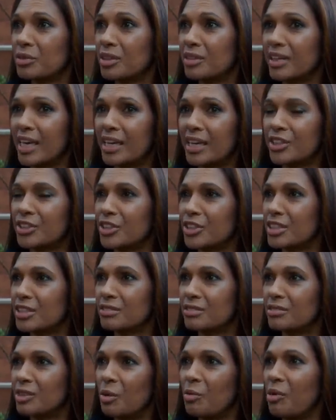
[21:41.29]
that they could just
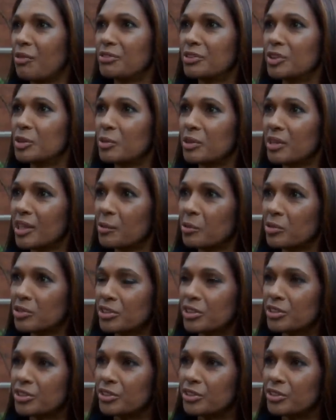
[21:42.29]
go off and do what they wanted